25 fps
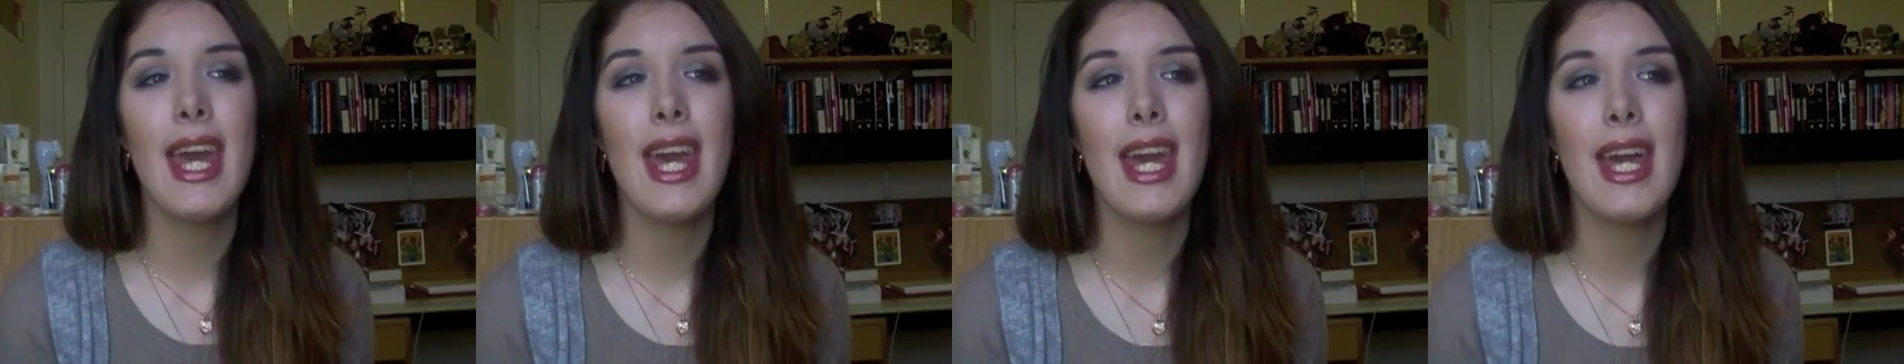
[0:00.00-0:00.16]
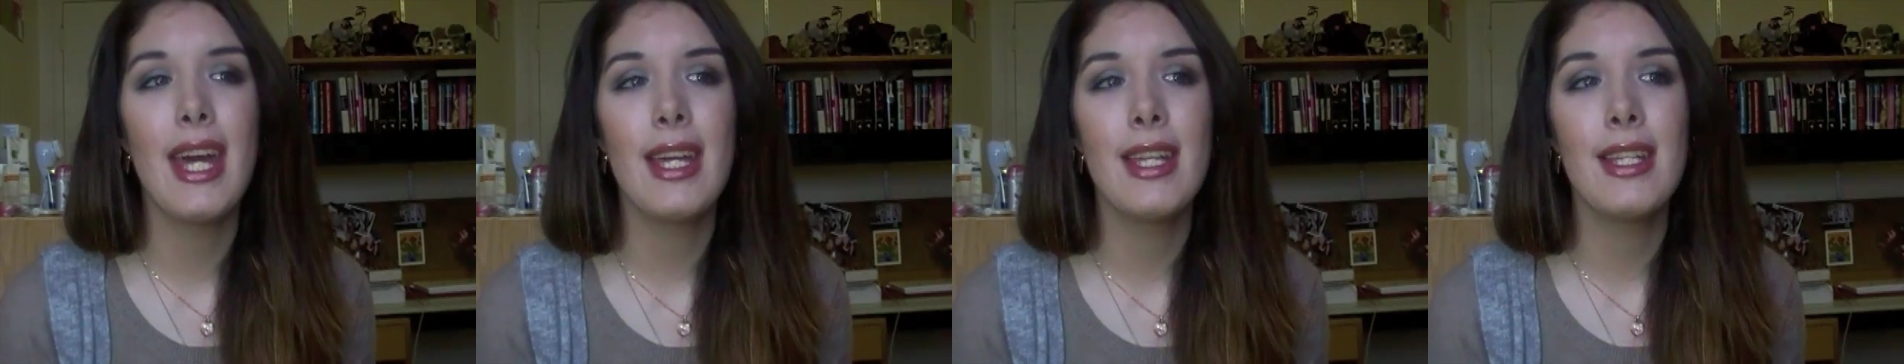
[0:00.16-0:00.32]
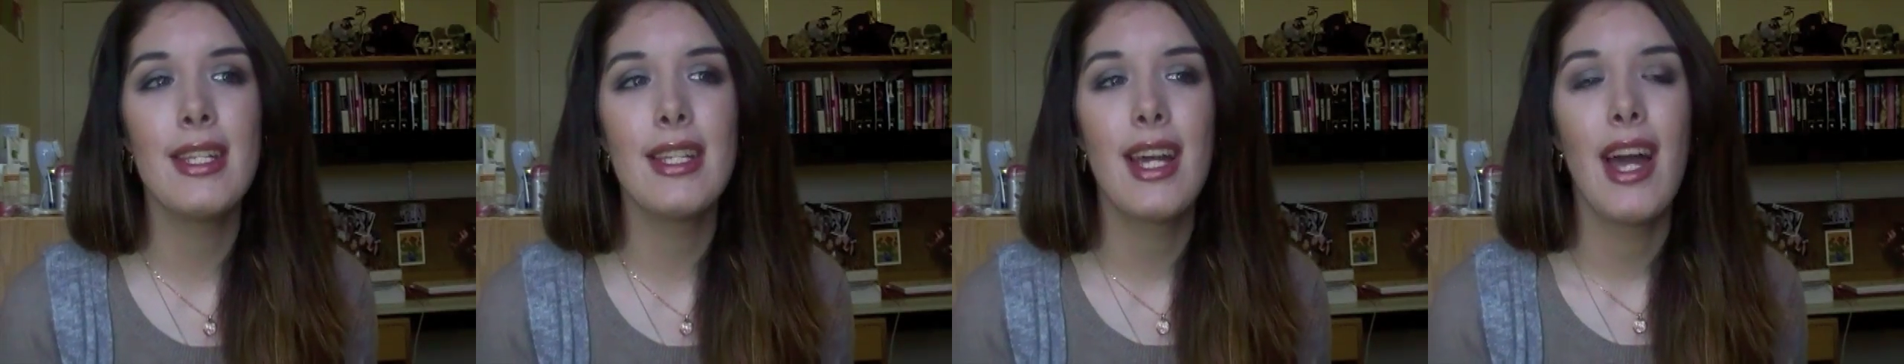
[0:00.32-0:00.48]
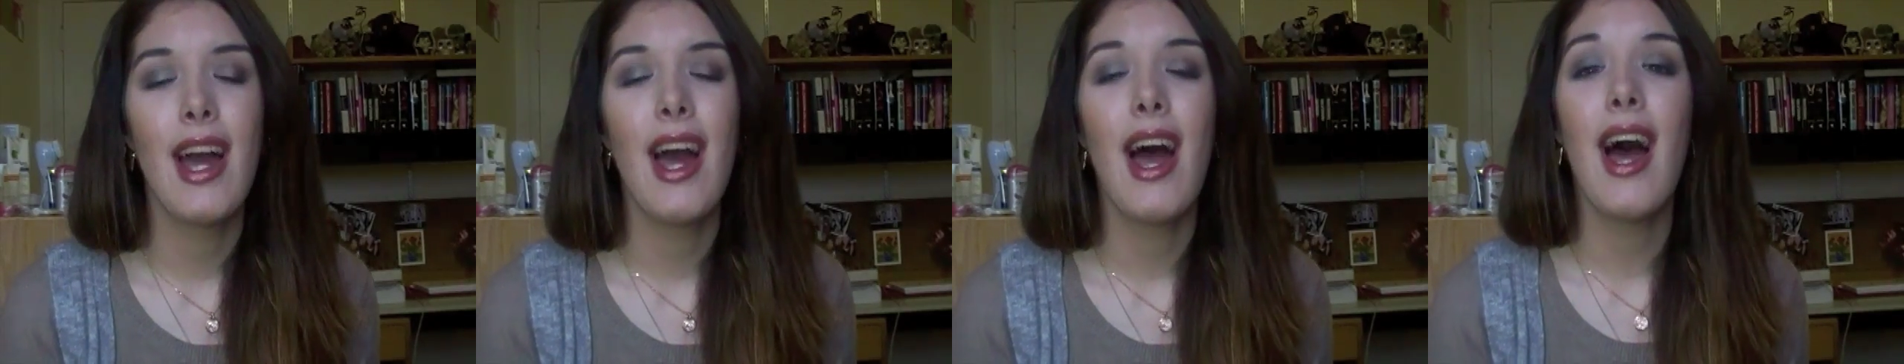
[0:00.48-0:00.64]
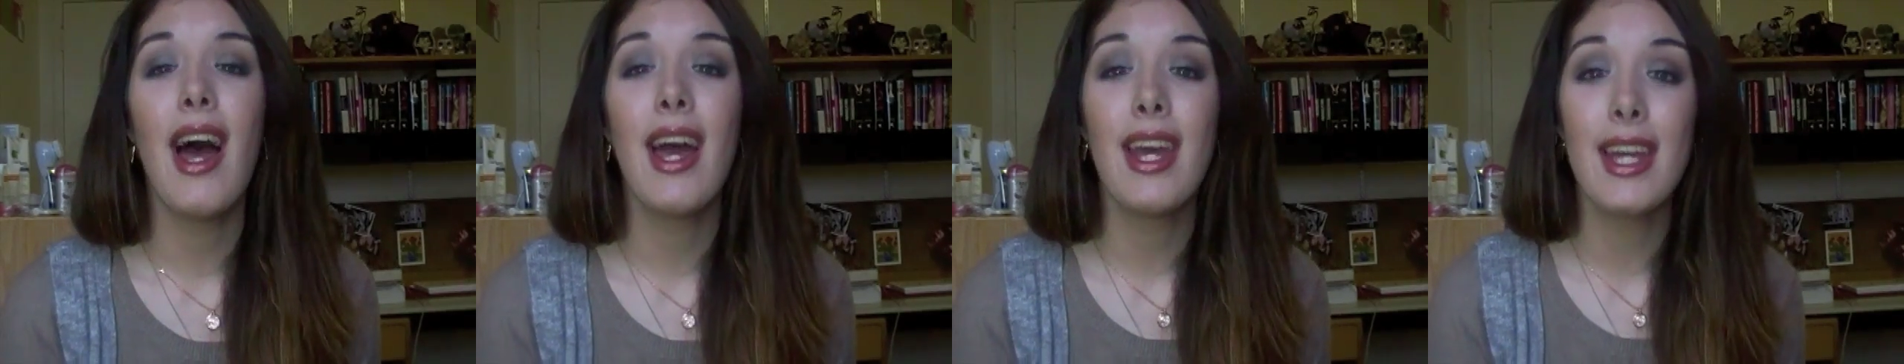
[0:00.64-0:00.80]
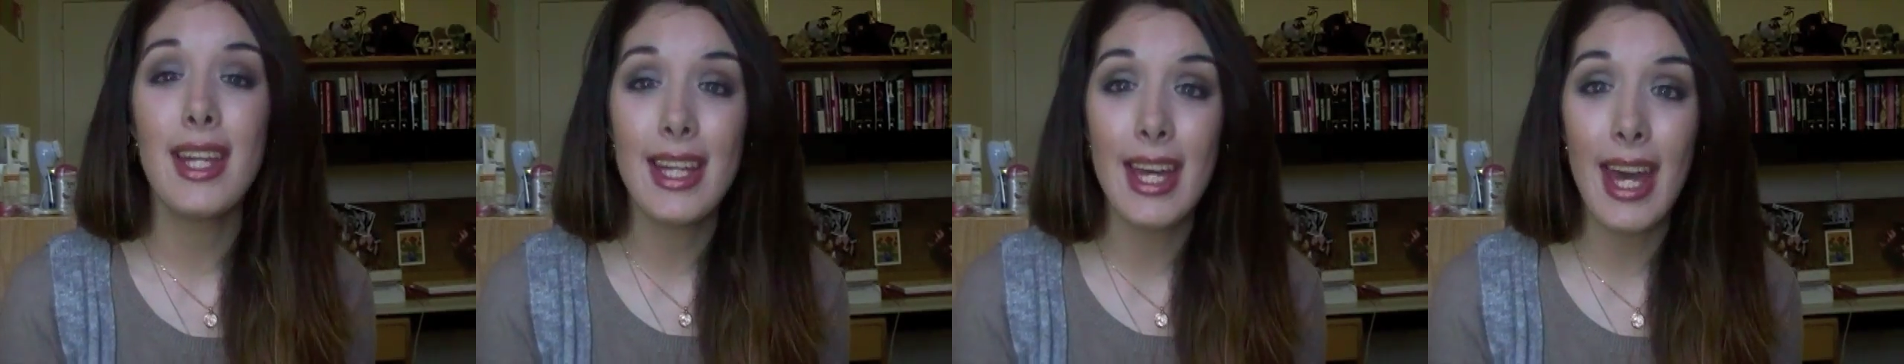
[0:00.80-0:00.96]
and
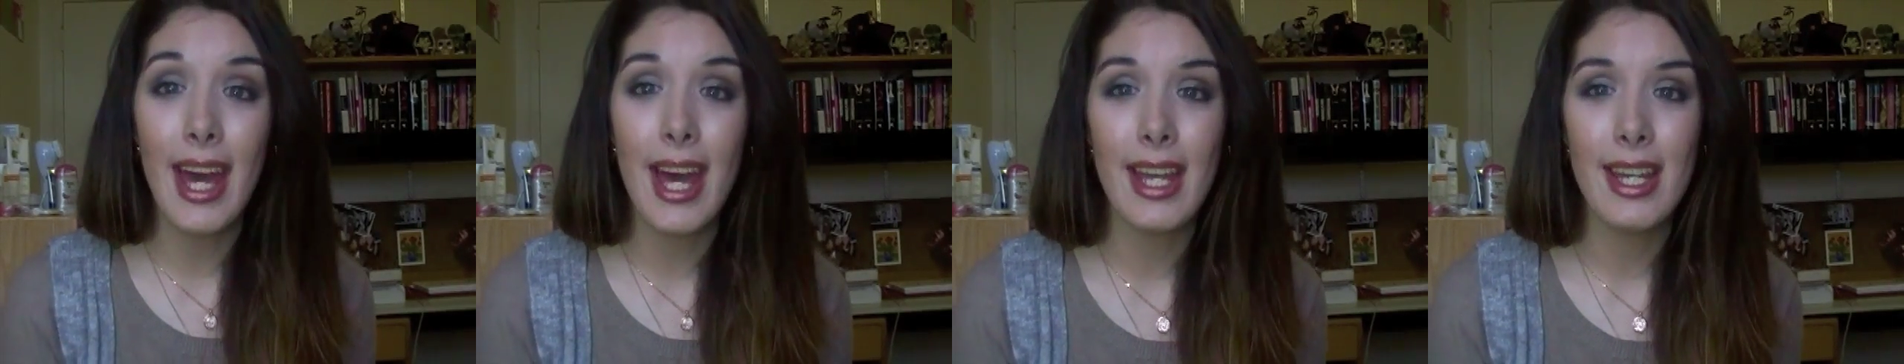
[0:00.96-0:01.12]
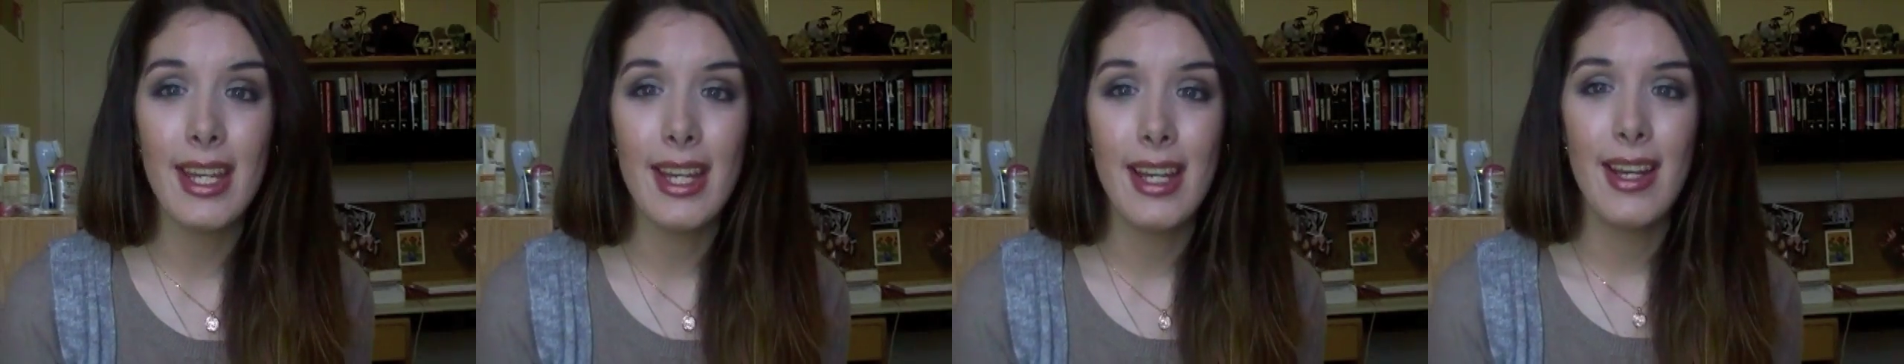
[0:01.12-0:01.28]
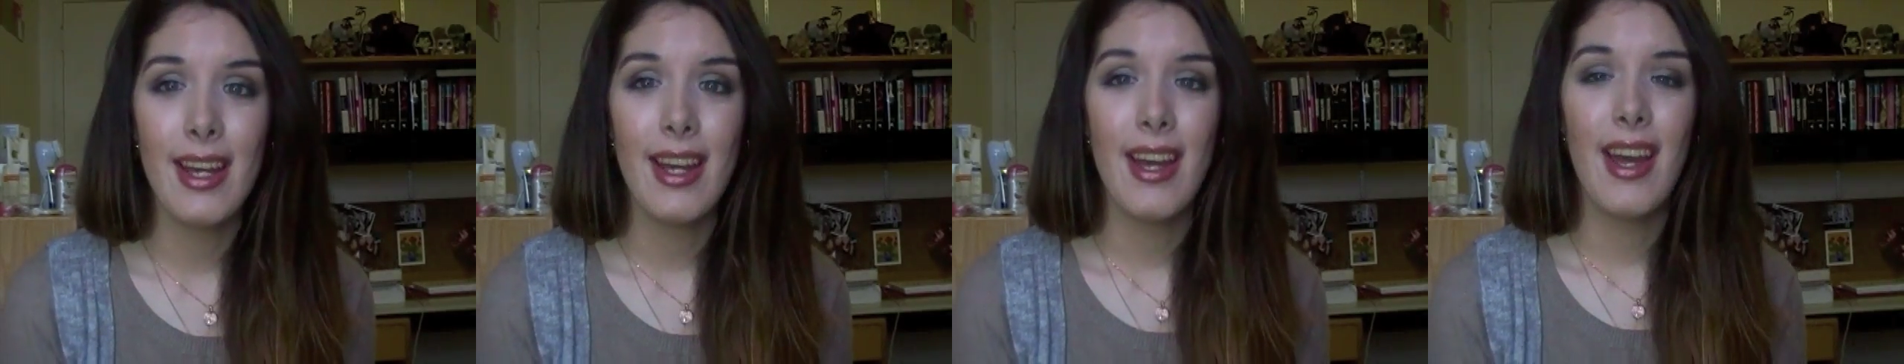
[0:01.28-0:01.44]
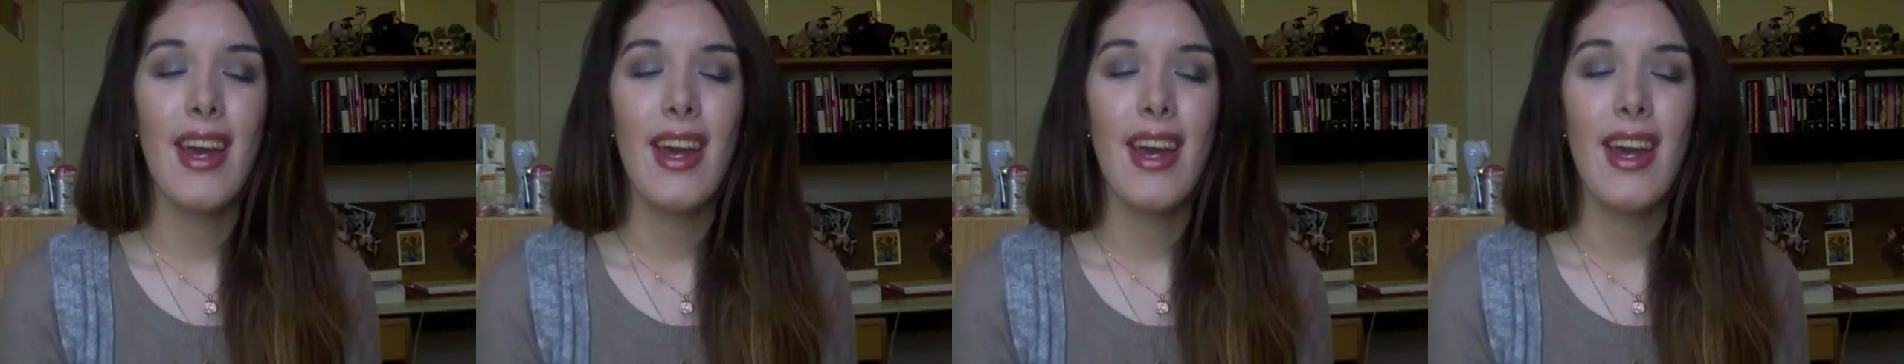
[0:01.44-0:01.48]
again,